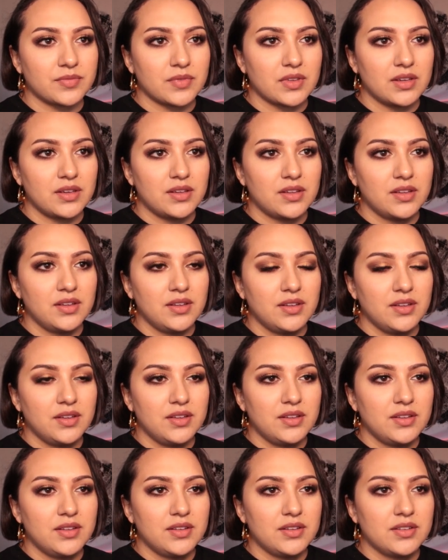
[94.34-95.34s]

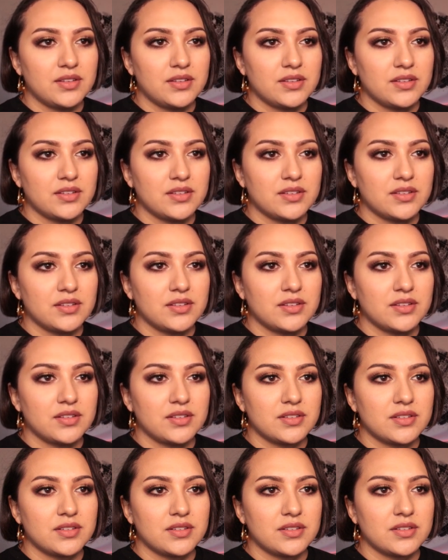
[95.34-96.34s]

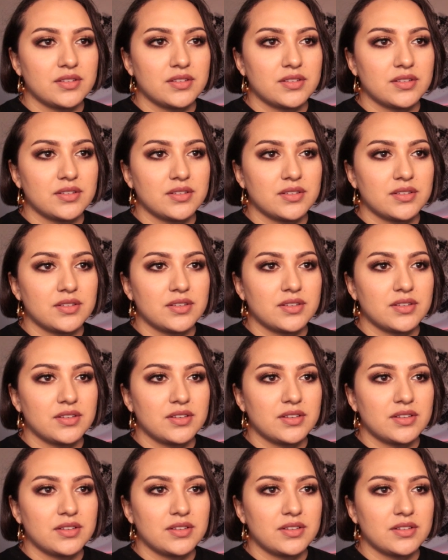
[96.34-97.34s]

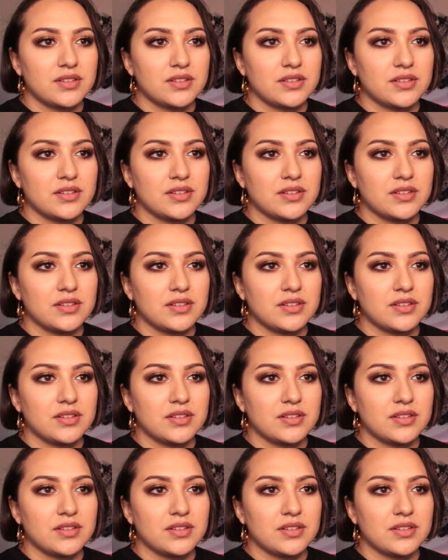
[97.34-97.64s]
No one is speaking in this clip.